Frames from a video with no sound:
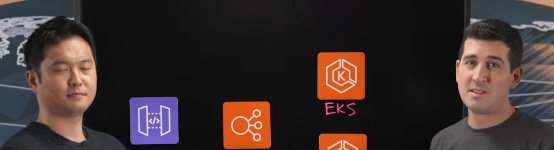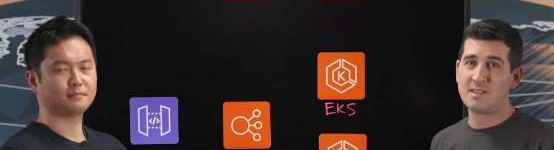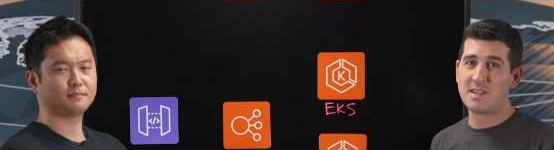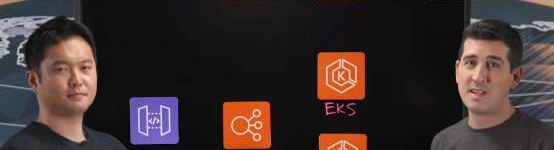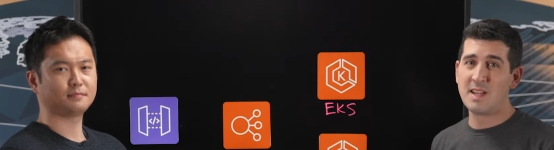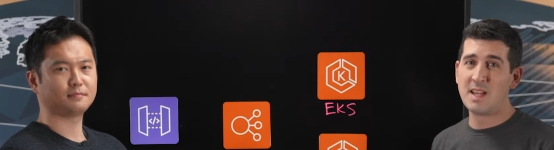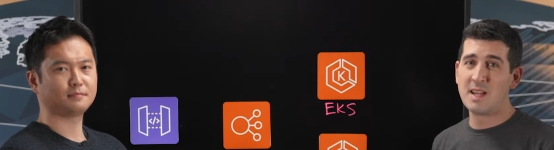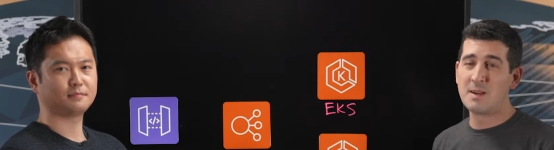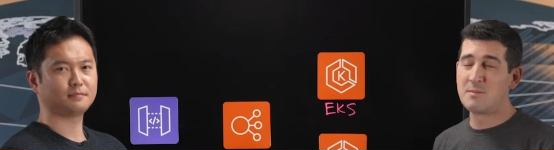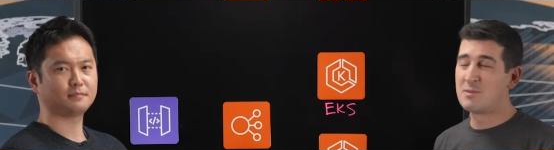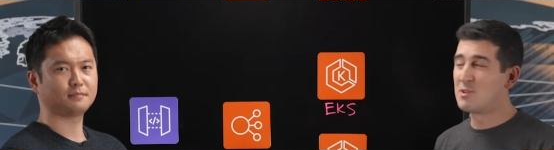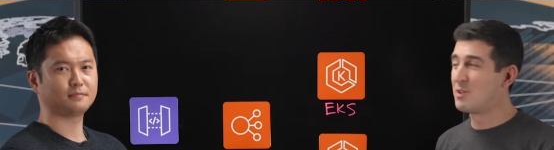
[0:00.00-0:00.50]

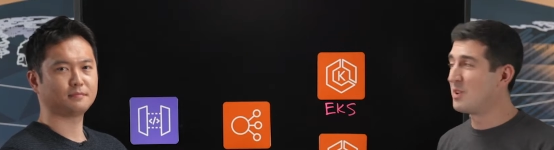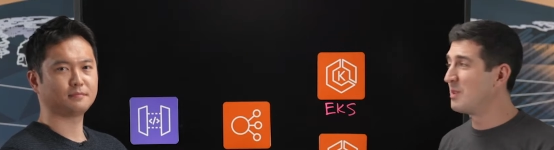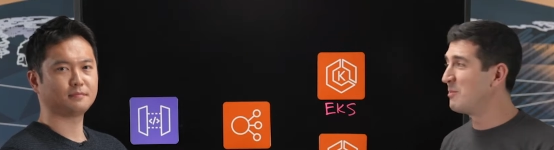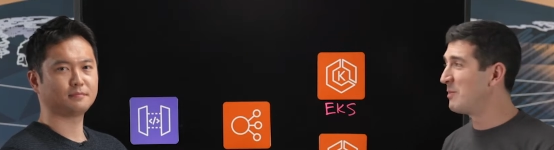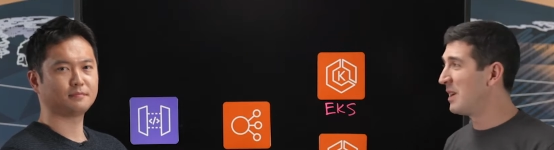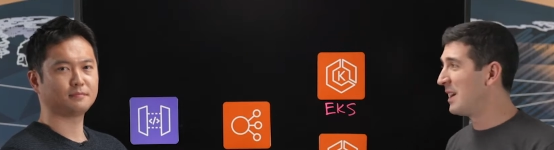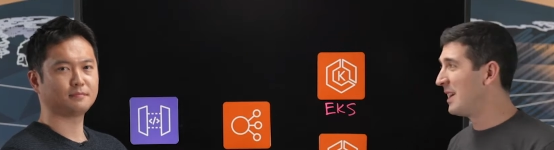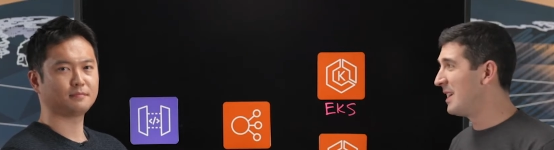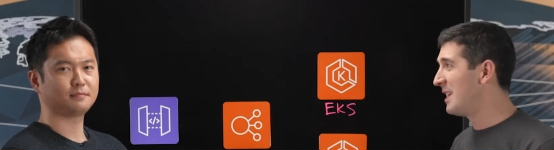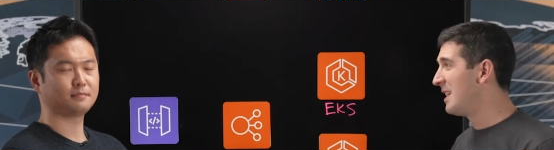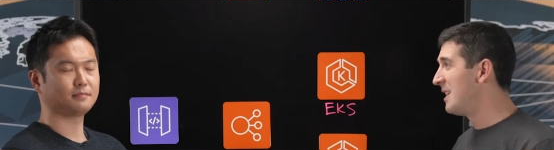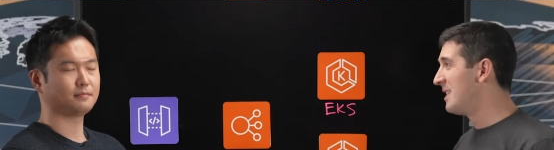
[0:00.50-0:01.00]
Speaker 1: Today I'm
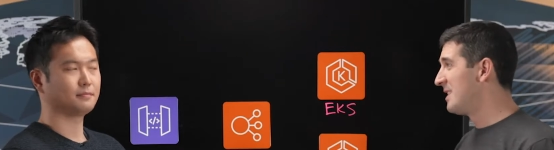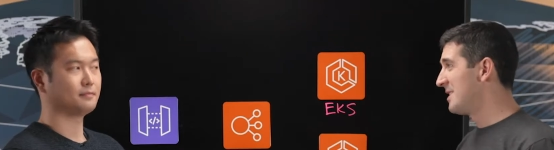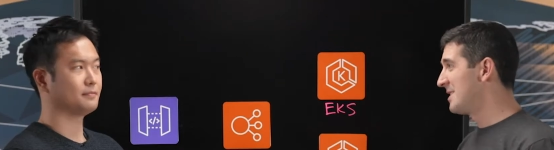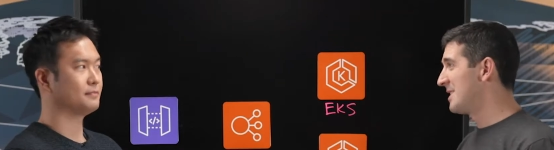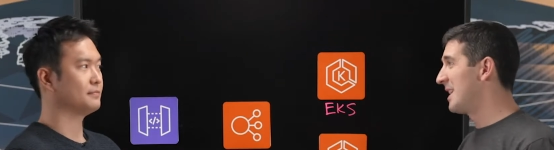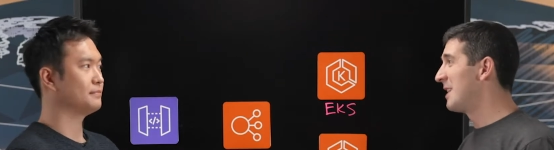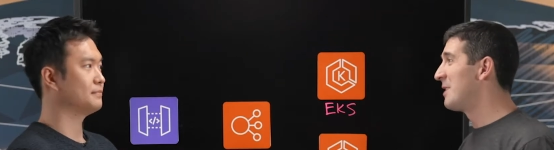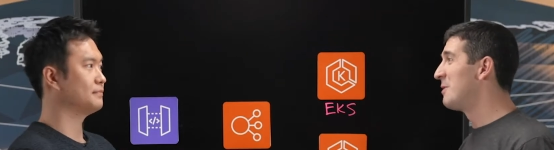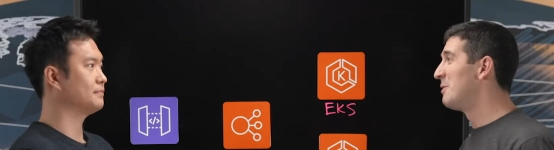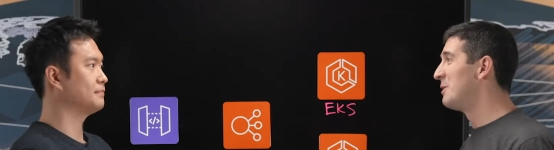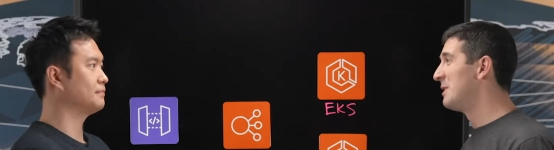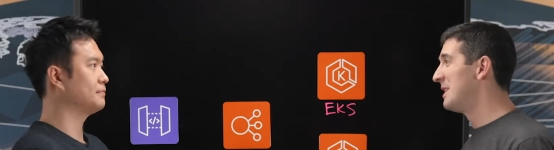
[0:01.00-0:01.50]
joined by
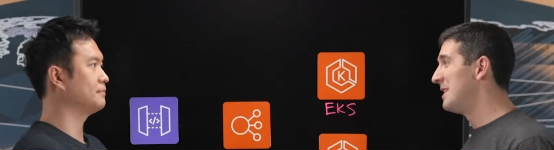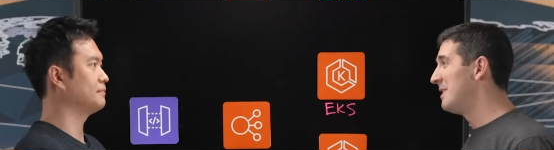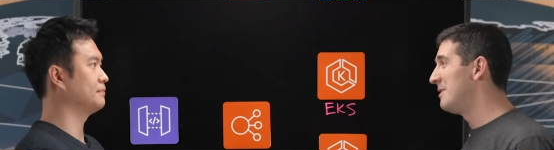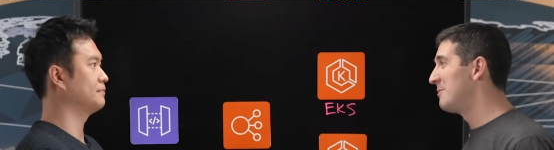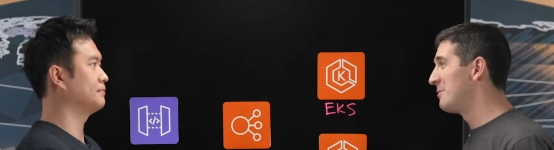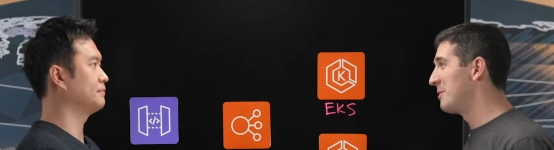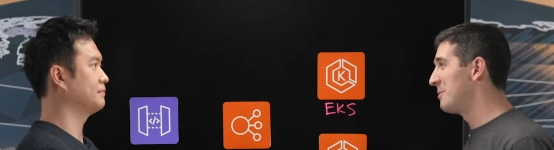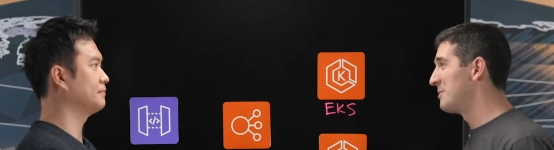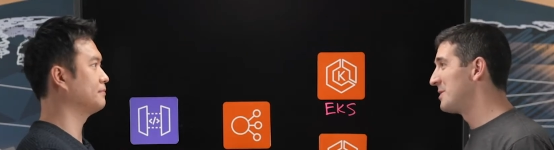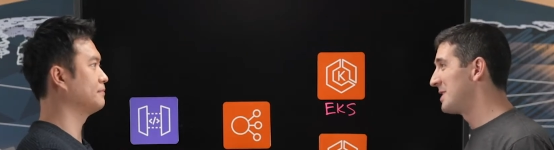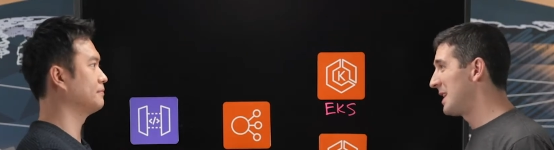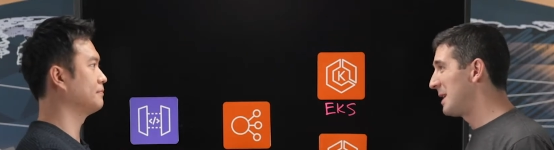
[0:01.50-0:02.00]
Sangho
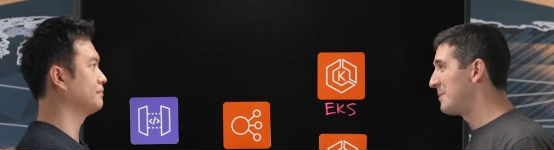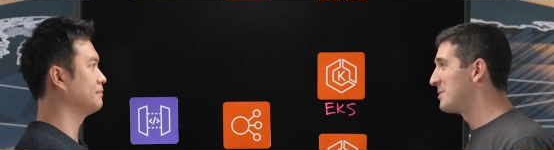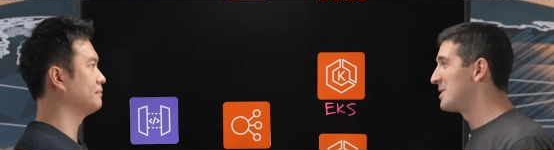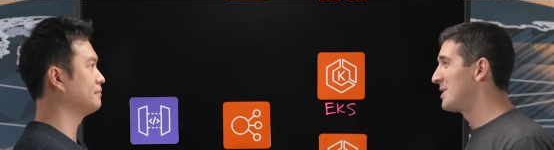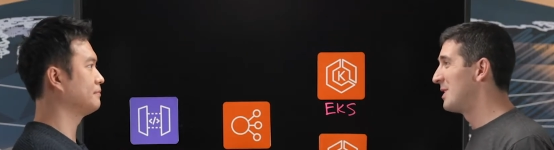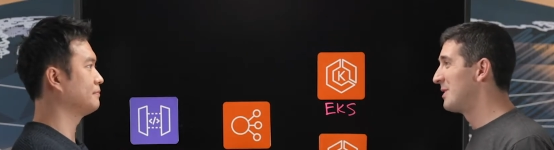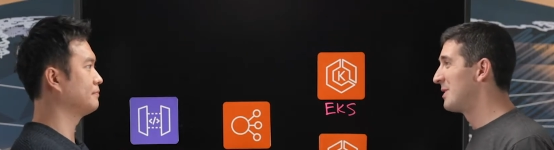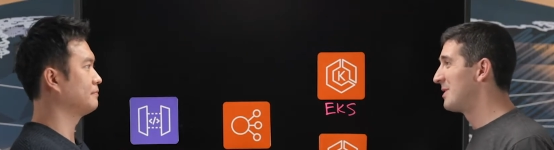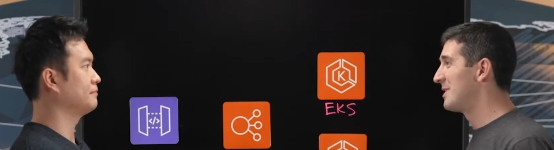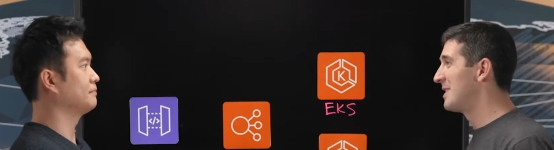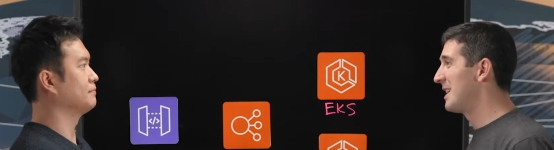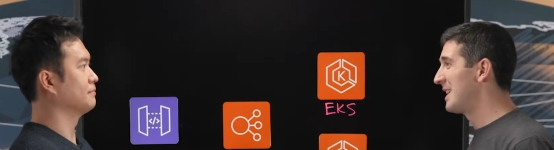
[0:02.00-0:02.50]
Lee from
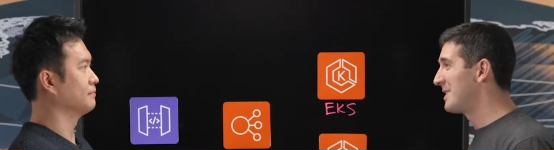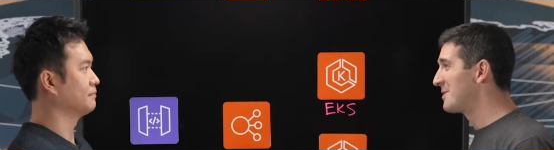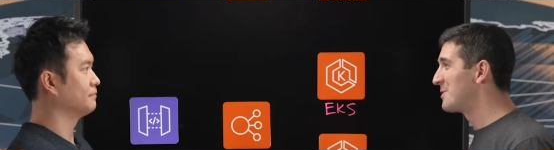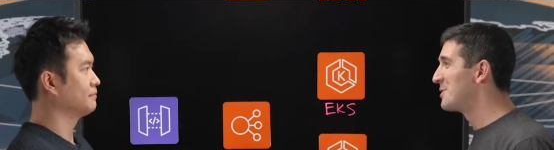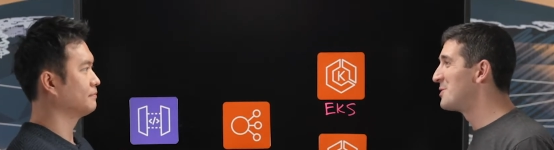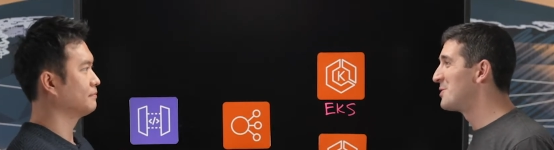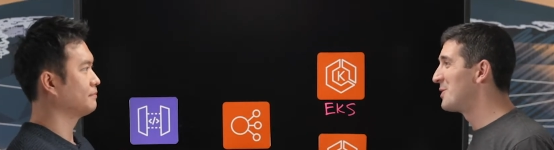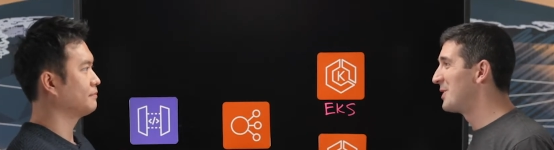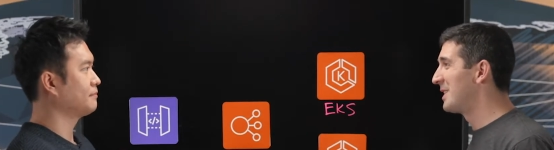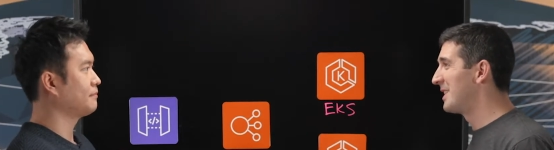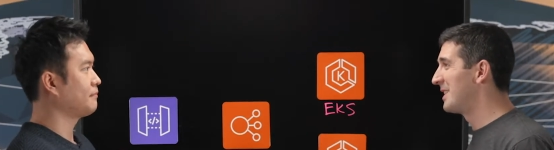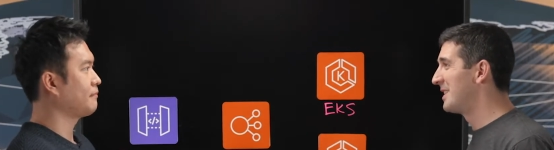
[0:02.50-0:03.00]
Samsung. Thanks
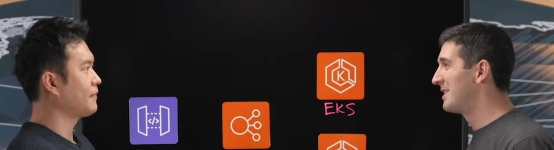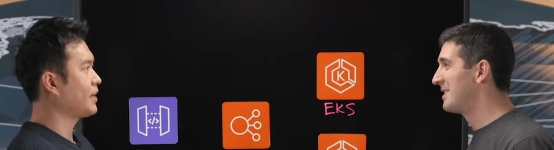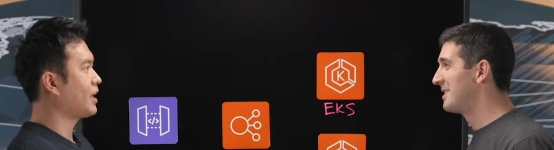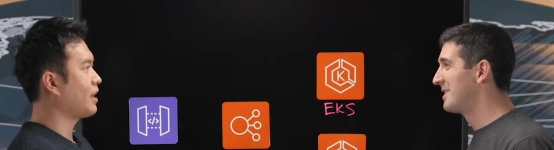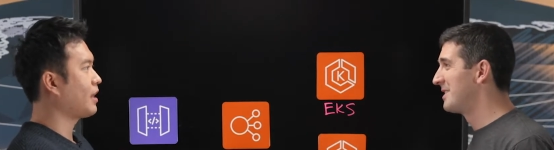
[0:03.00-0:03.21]
for joining.